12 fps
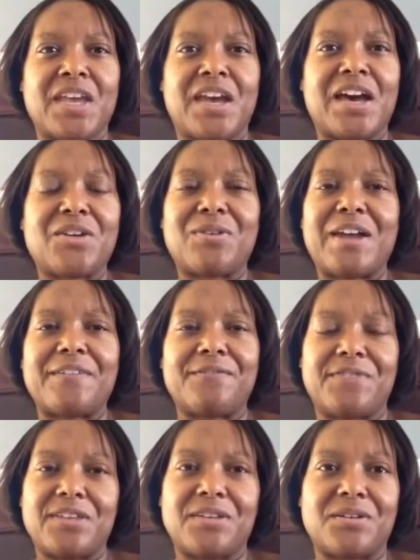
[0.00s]
How do I
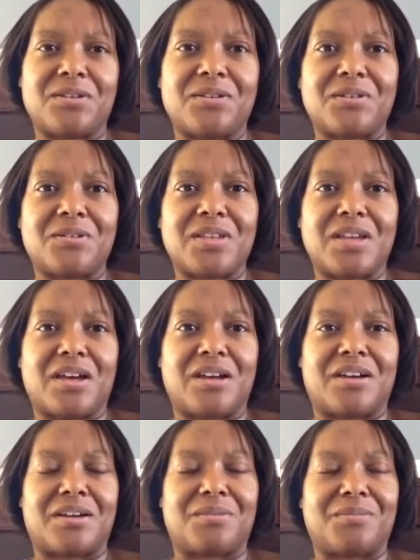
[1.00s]
feel,
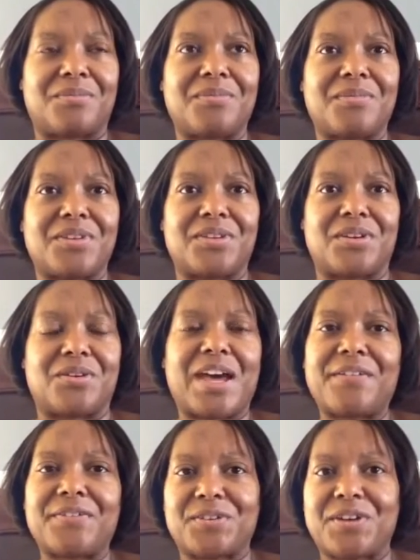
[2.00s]

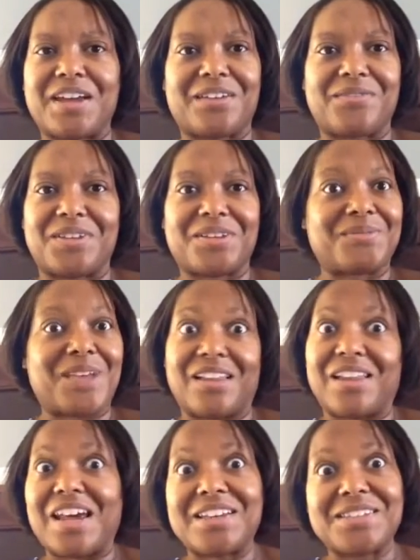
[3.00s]
after having a
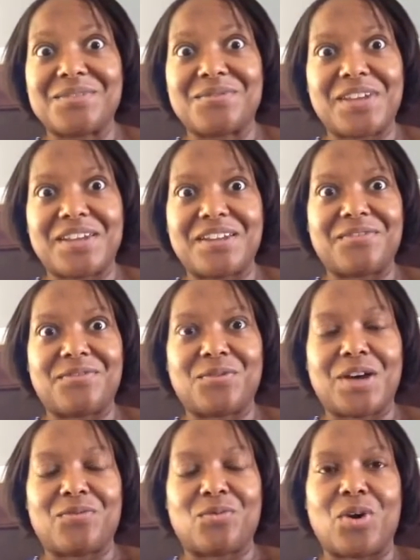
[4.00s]
glass
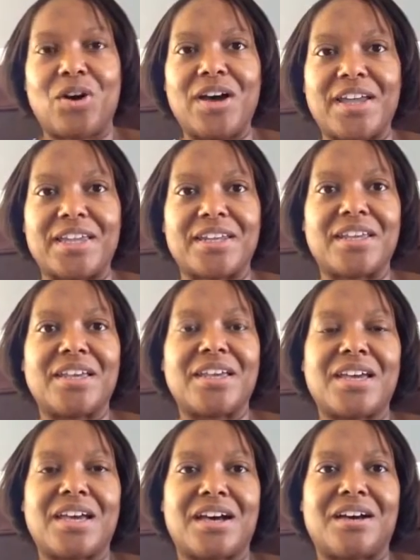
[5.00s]
of wine?
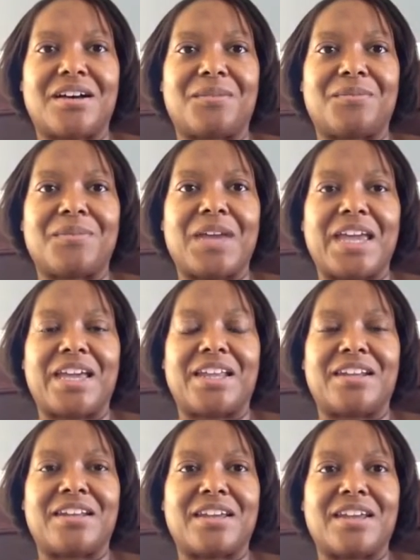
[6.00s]

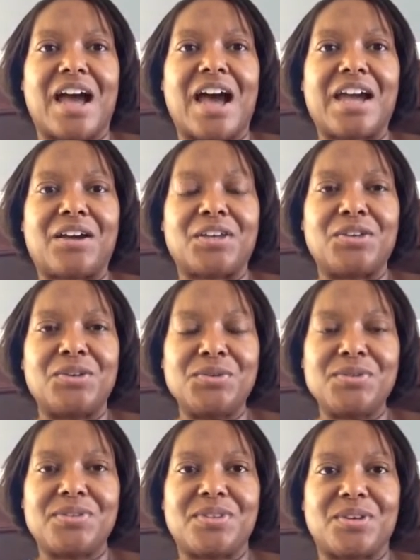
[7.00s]
And I'll
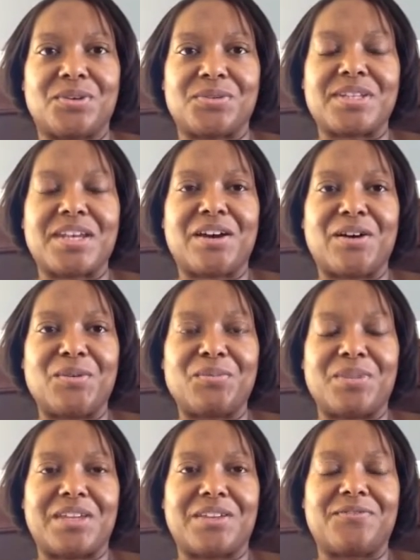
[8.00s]
use those to help
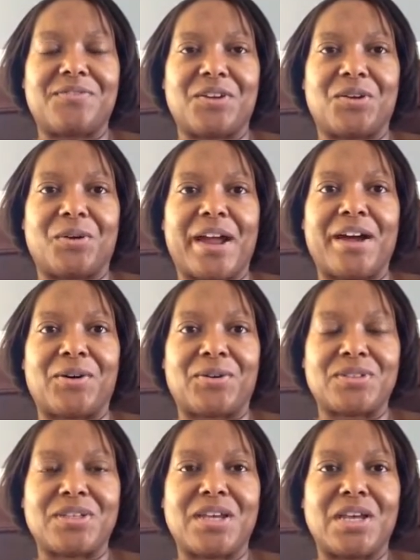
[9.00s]
me figure
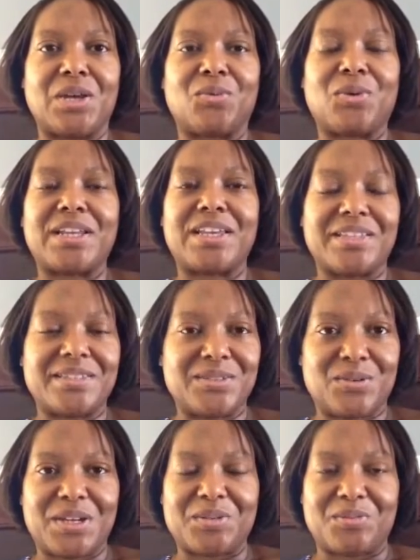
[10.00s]
out what is
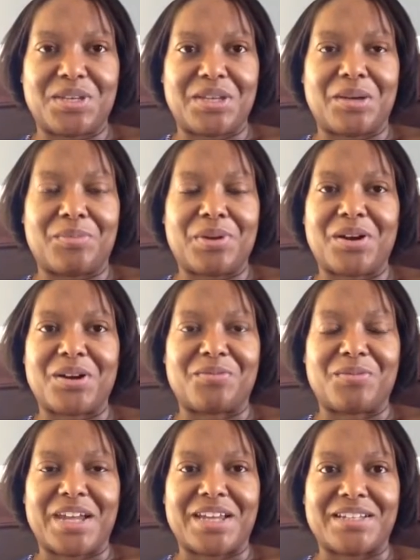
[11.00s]
going to be a part of
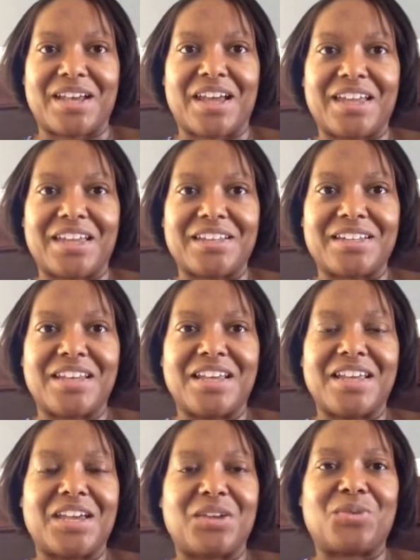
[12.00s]
my diet
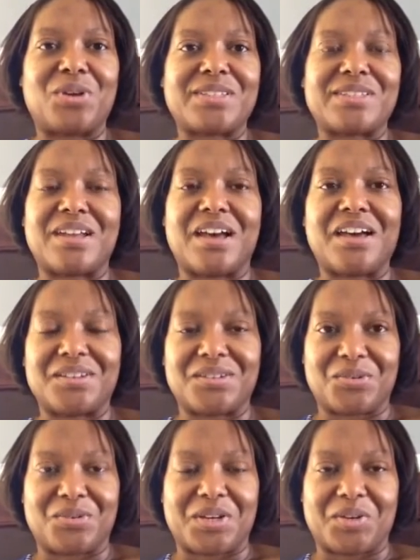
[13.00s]
and what's
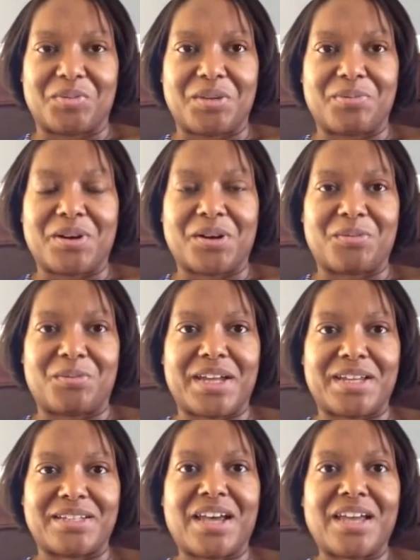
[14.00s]
not going to be a part of
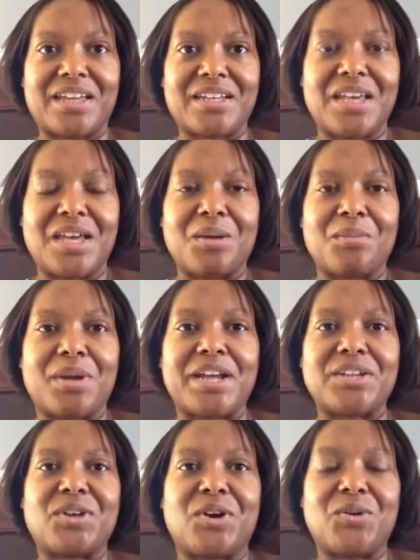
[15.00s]
my diet. But
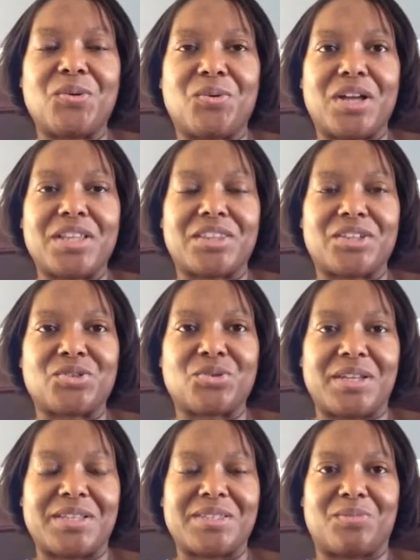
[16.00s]
I don't want the
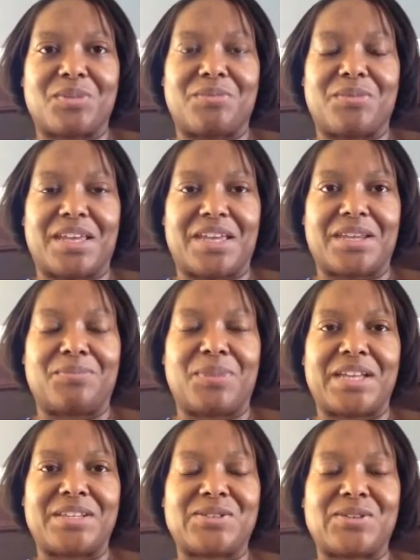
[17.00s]
choice to be made
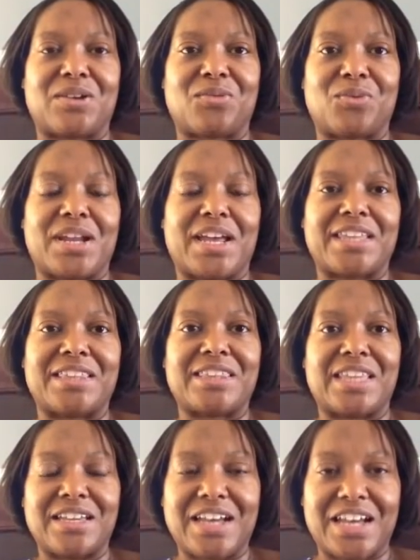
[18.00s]
based on what I
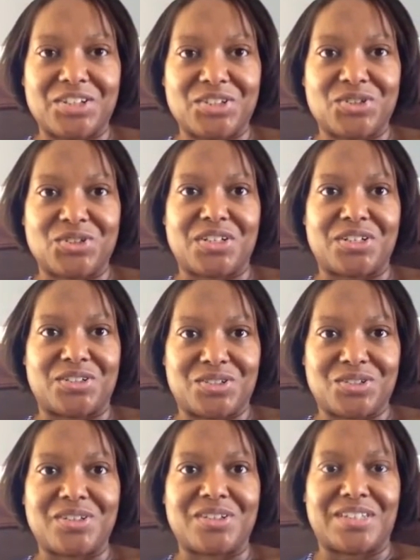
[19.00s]
think I should and
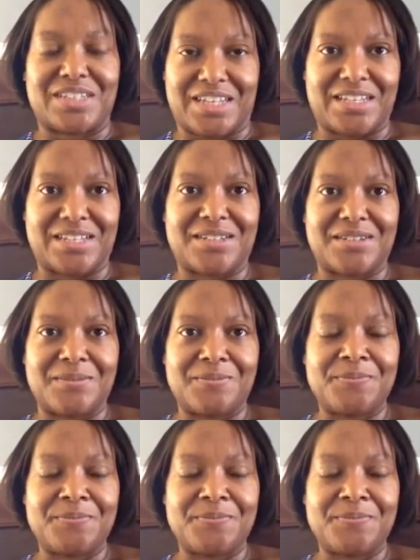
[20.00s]
shouldn't eat.